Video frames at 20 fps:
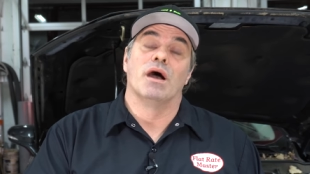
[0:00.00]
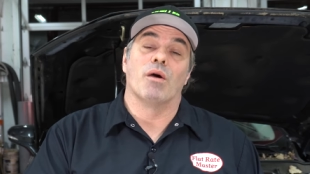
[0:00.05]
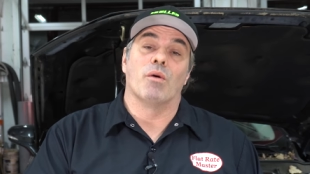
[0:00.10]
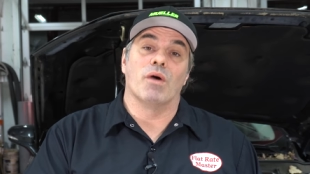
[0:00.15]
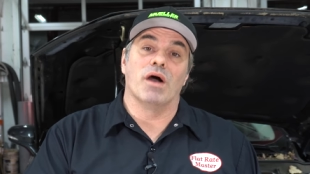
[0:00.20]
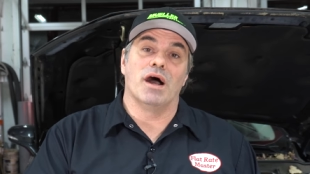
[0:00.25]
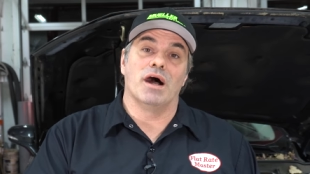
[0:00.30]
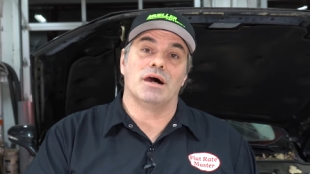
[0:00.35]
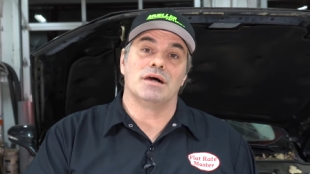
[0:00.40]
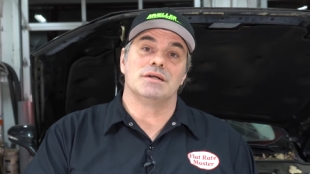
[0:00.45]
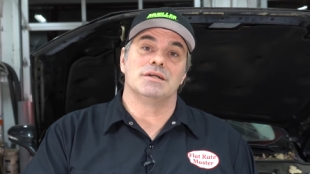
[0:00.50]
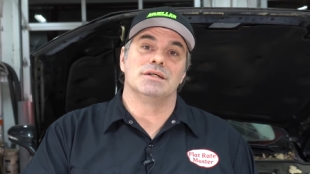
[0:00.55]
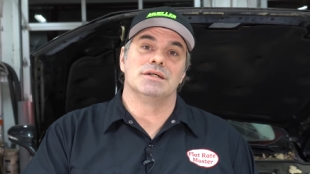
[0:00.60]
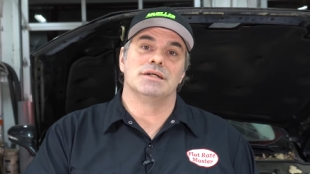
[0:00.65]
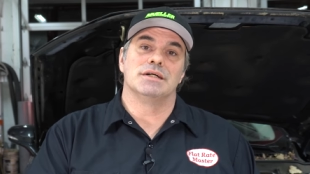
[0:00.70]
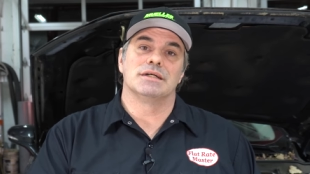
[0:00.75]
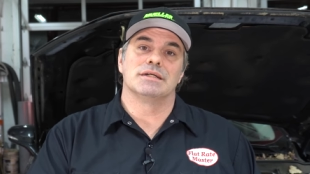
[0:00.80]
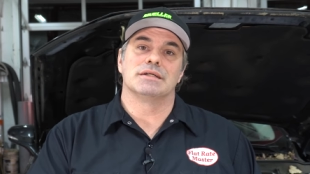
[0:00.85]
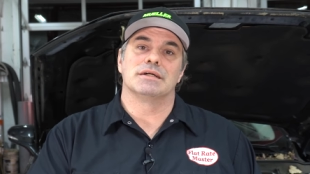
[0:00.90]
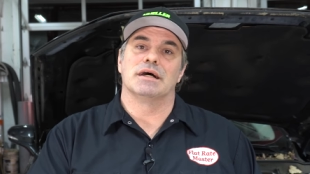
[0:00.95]
Well,
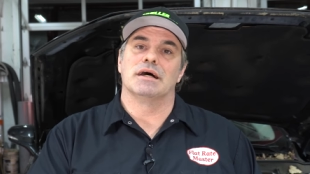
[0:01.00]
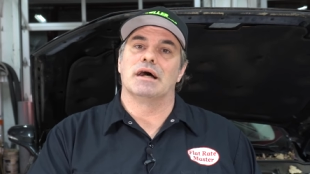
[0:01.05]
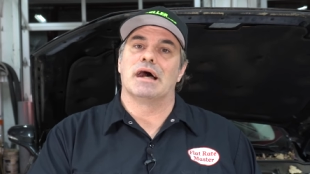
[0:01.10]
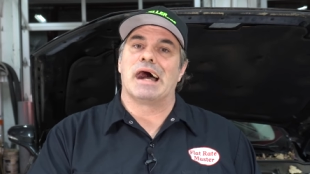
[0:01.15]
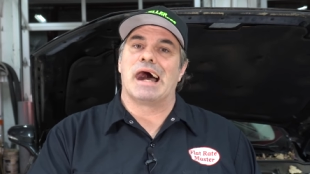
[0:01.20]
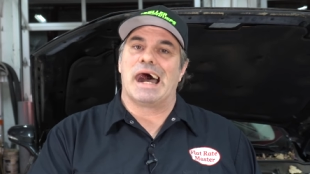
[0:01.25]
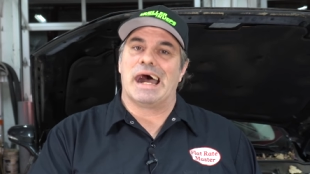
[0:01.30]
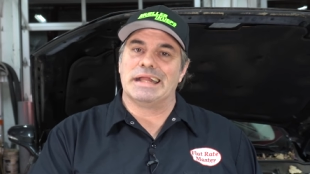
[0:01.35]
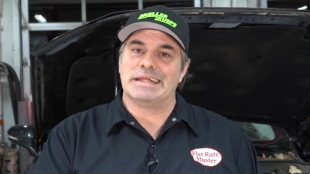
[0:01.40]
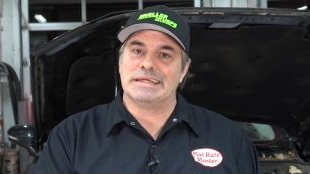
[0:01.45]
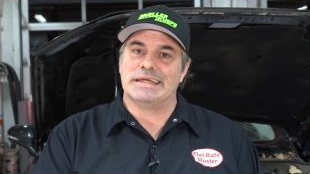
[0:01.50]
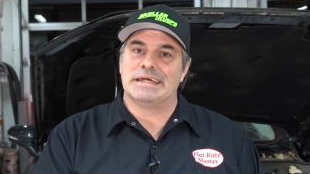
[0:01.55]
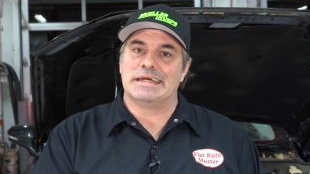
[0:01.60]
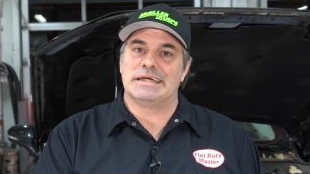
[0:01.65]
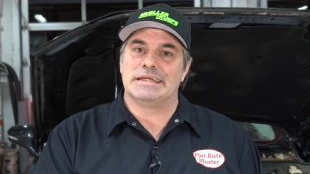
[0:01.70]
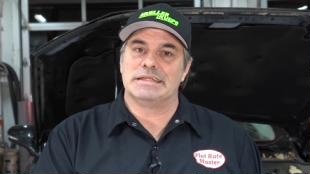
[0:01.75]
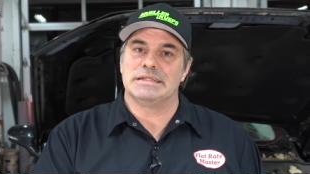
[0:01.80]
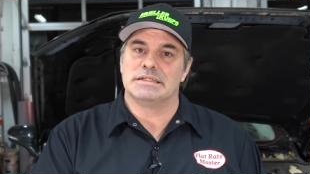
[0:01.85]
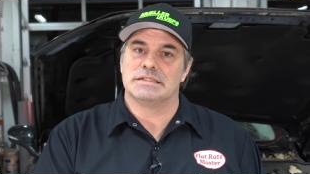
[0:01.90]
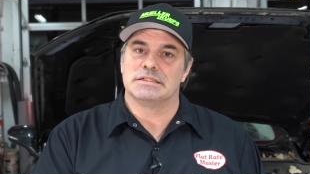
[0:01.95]
I
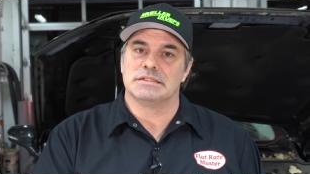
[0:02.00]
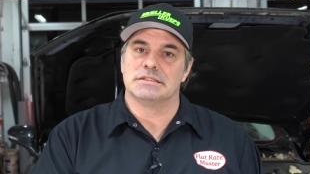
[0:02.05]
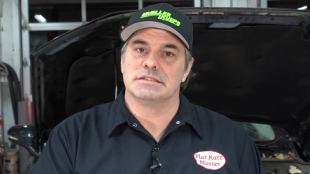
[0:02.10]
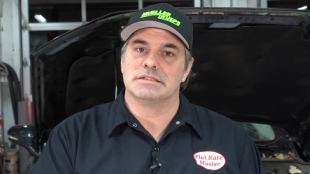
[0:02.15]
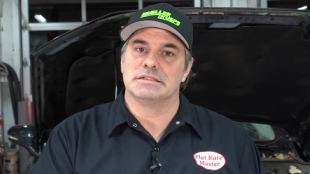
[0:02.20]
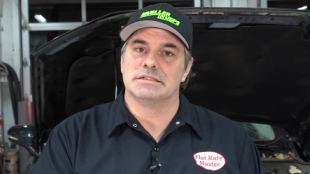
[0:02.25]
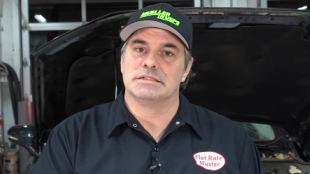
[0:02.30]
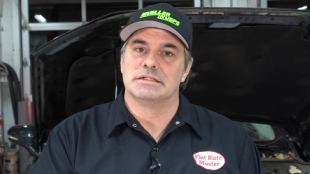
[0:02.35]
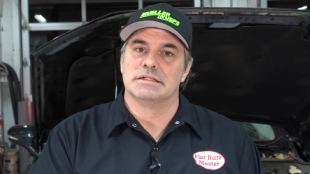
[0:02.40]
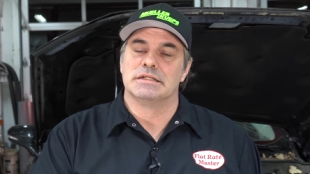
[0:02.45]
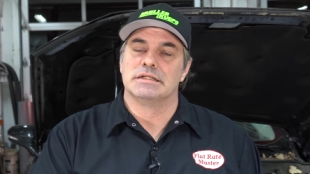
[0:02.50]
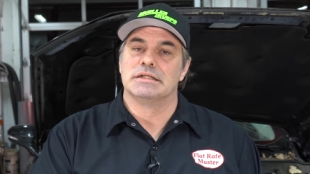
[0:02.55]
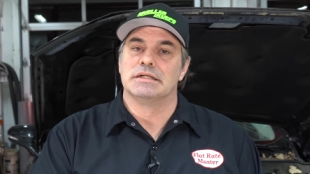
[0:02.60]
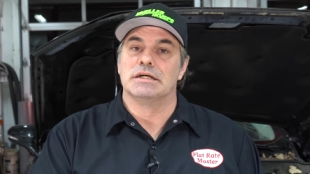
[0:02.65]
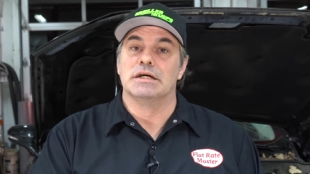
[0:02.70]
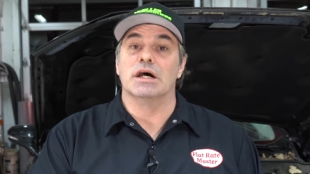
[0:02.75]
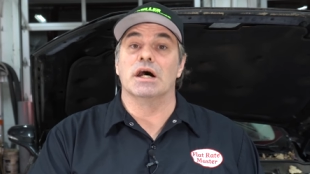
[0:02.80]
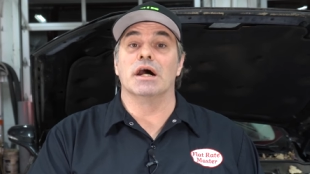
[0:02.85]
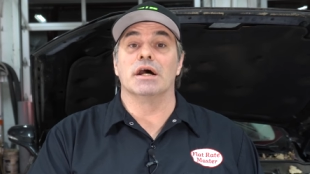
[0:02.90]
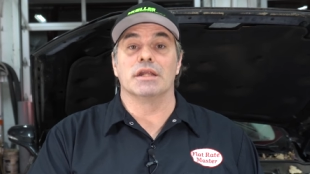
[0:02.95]
did
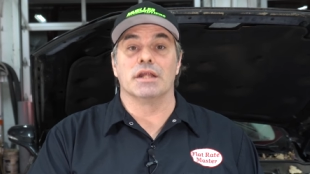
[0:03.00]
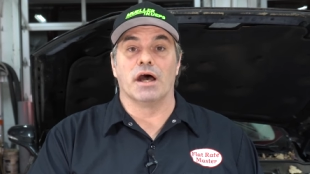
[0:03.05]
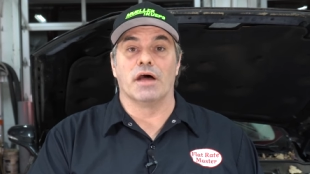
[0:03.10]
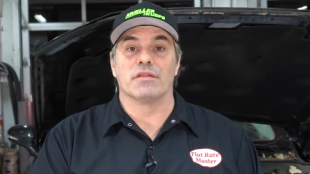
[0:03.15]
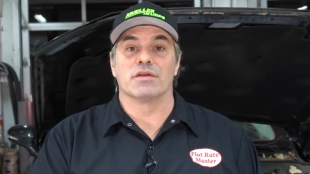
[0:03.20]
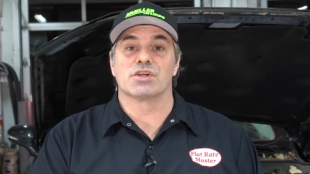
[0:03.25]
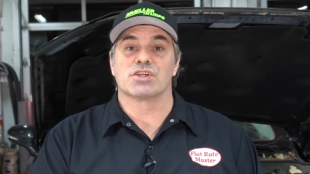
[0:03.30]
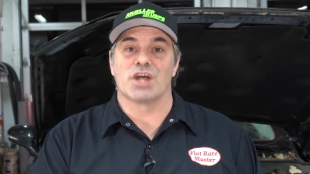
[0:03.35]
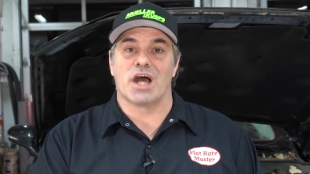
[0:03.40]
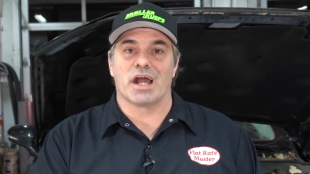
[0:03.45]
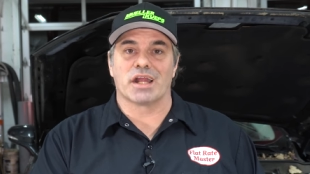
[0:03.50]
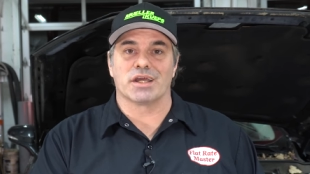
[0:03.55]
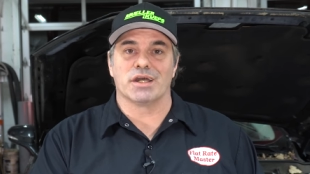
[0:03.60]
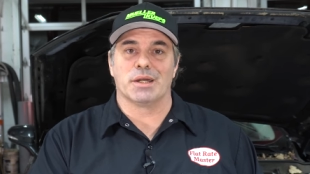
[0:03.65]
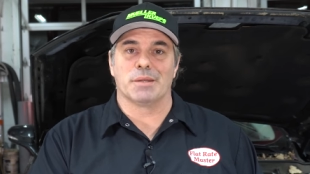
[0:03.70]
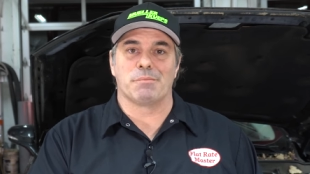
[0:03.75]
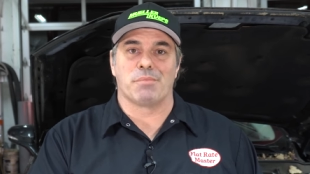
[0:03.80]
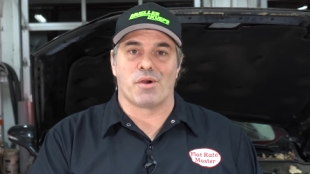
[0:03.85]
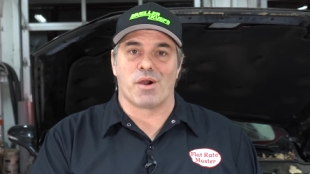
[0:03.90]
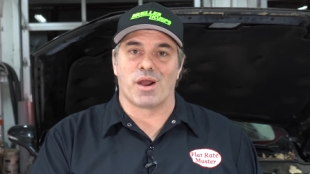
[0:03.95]
another
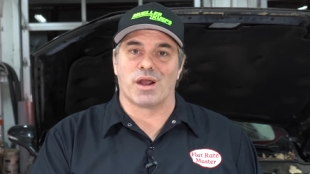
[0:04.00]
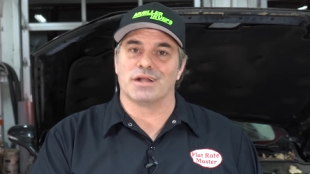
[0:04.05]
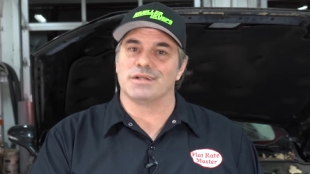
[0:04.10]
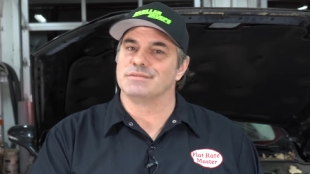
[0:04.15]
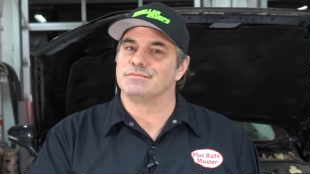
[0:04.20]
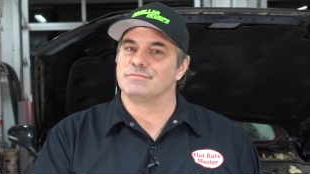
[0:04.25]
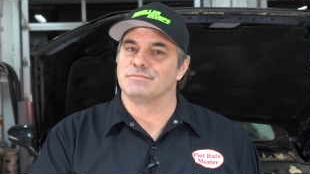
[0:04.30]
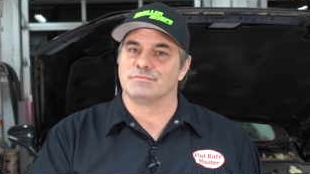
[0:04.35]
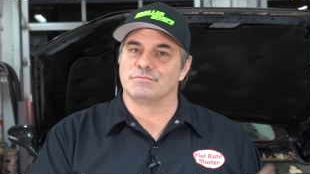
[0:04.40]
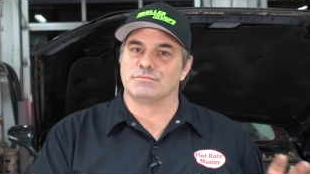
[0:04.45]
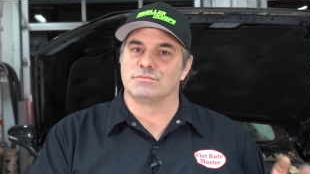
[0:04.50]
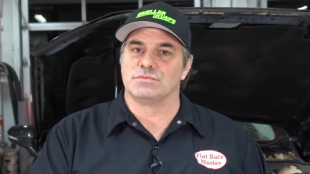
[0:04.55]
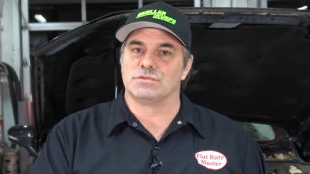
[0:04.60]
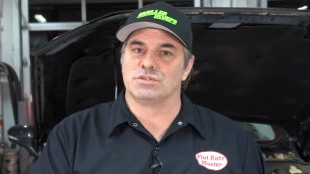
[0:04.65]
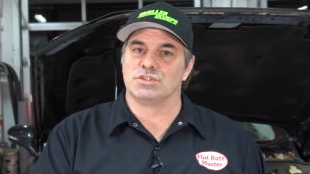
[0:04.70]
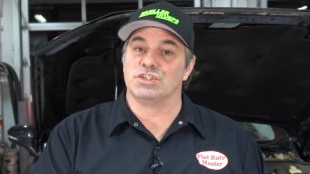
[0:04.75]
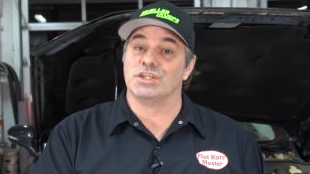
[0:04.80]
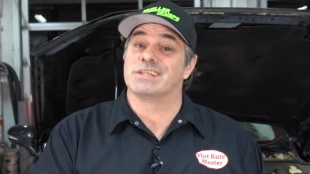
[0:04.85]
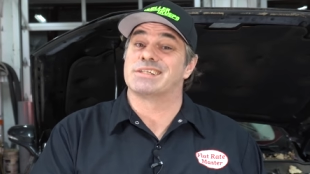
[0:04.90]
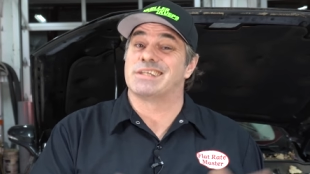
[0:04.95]
shotgun part.
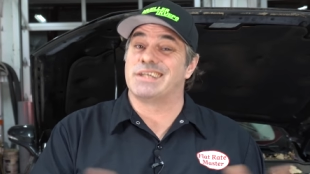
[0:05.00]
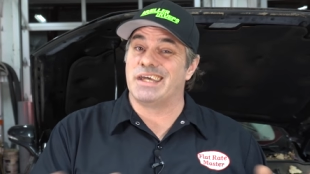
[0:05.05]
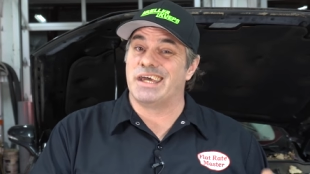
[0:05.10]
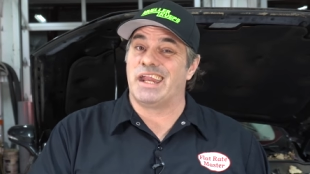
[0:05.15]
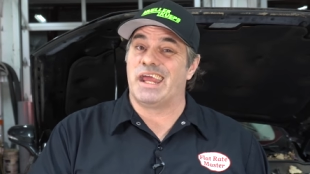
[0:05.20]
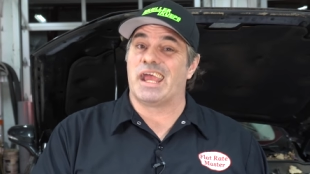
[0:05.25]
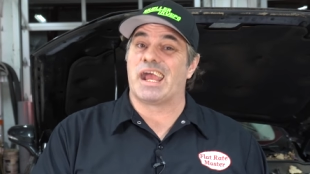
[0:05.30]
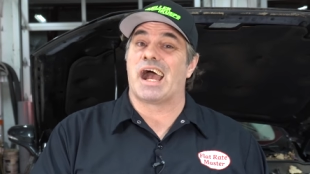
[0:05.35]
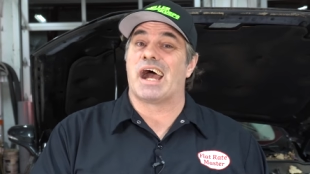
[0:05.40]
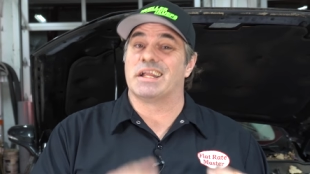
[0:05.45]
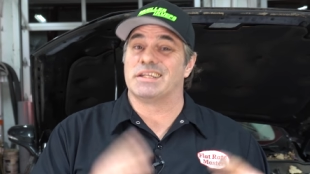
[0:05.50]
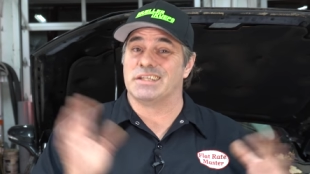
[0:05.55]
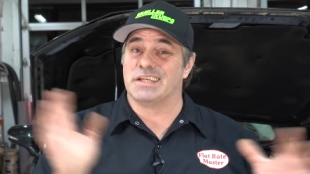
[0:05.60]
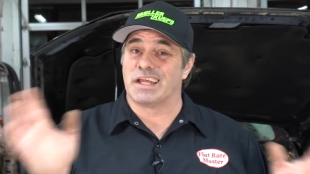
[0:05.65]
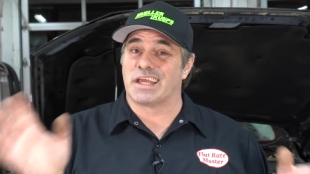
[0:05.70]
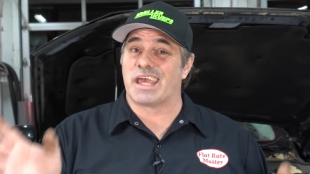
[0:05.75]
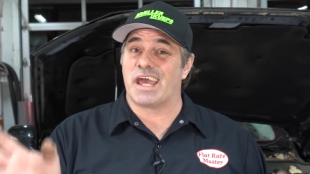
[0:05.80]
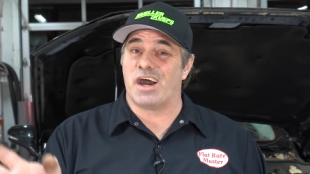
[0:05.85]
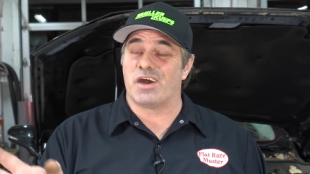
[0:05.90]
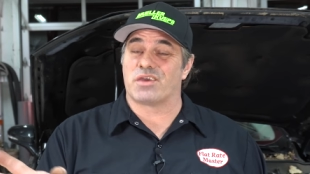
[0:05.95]
Just kidding, I
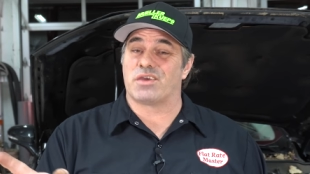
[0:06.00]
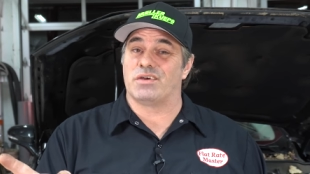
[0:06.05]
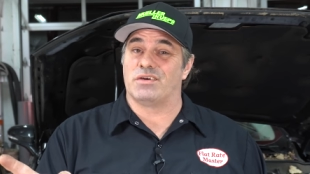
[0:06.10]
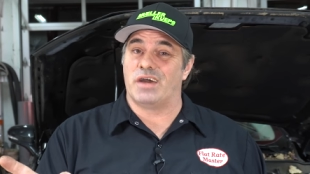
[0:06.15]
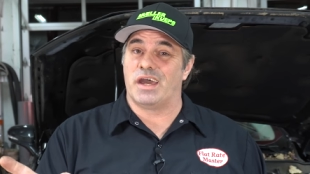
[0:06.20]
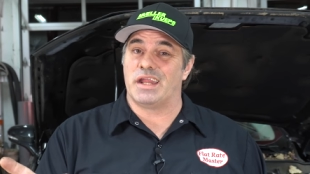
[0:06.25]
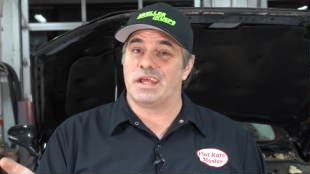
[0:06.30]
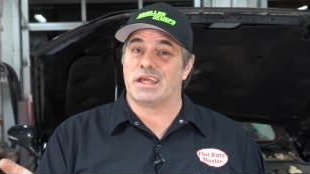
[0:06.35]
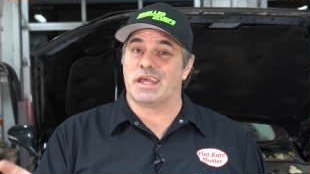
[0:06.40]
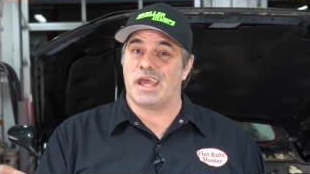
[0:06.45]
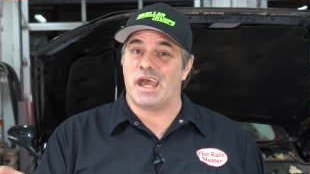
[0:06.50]
did a calculated